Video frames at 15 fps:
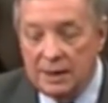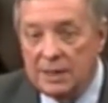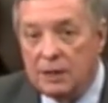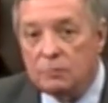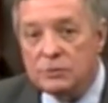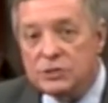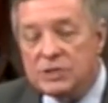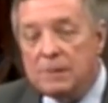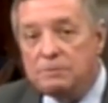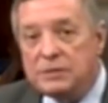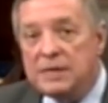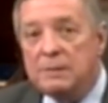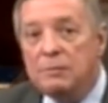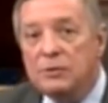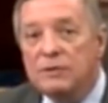It was
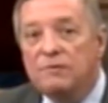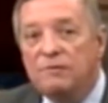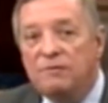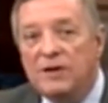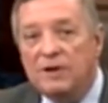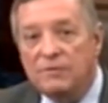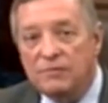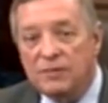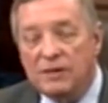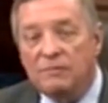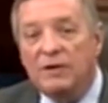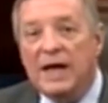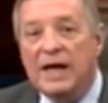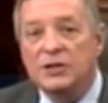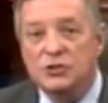September the 5th of
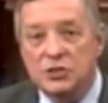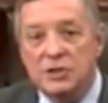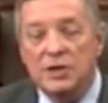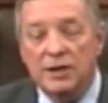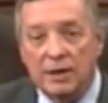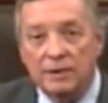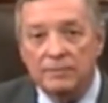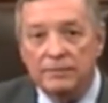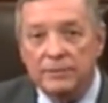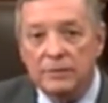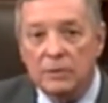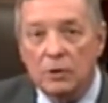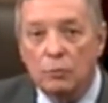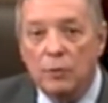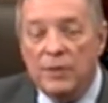last year
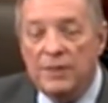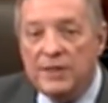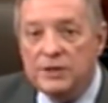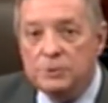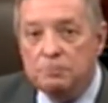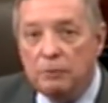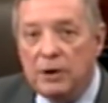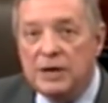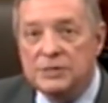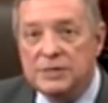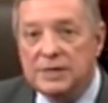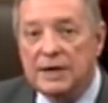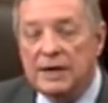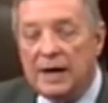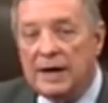when this
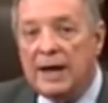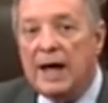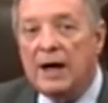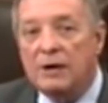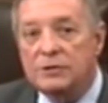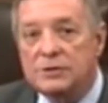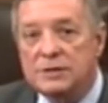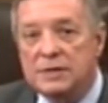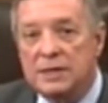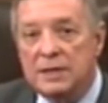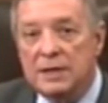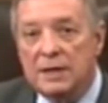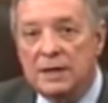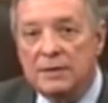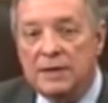president announced
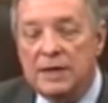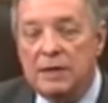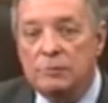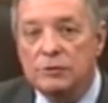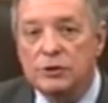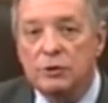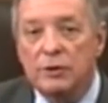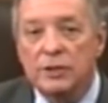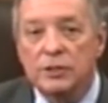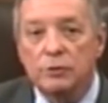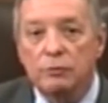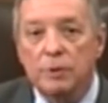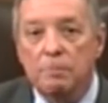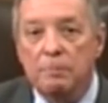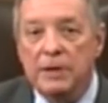that he was going to
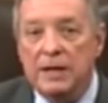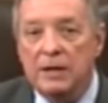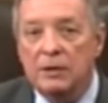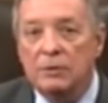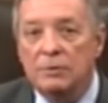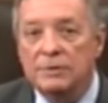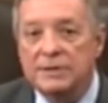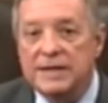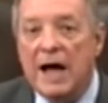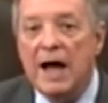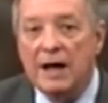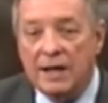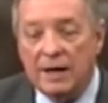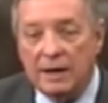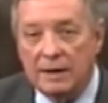repeal
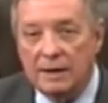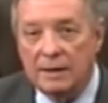DACA